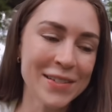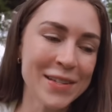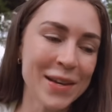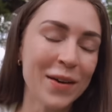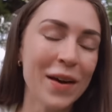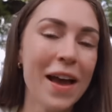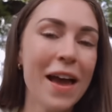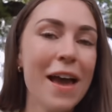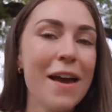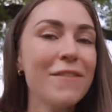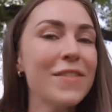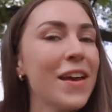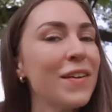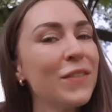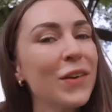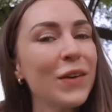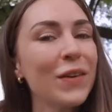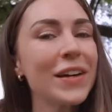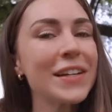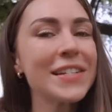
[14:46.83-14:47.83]
So if you have
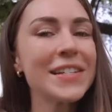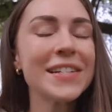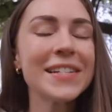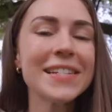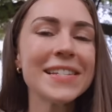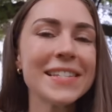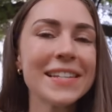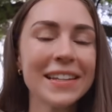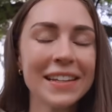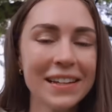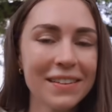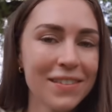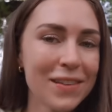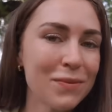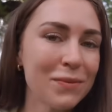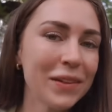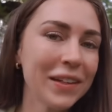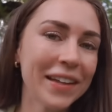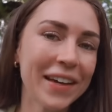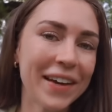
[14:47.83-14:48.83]
more questions, leave
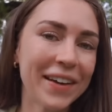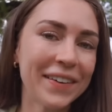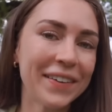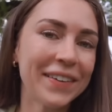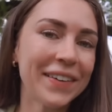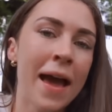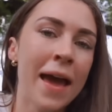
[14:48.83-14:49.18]
them below.